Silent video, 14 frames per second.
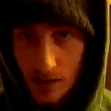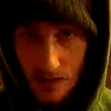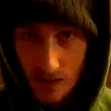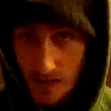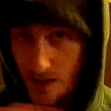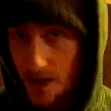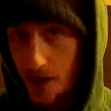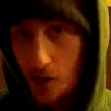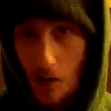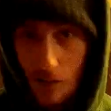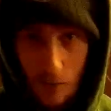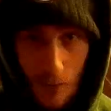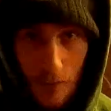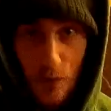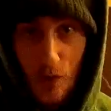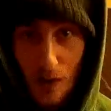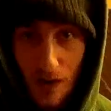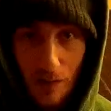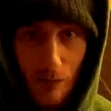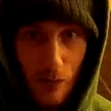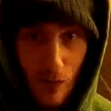take off from you, and
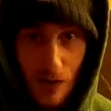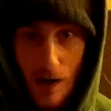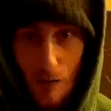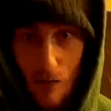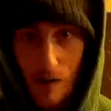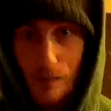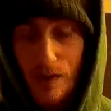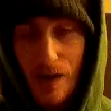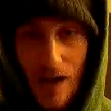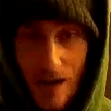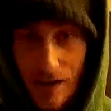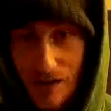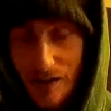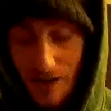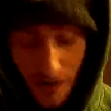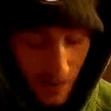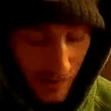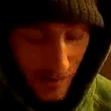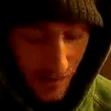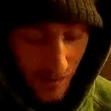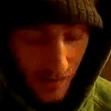if you're not right behind it,
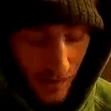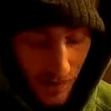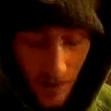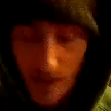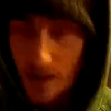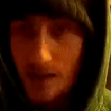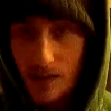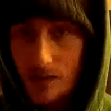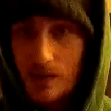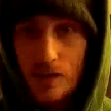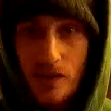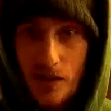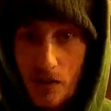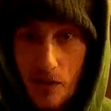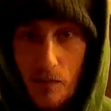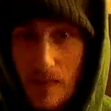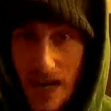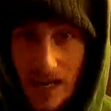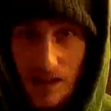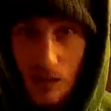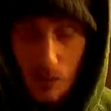you
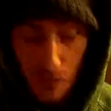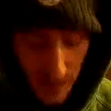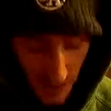may lose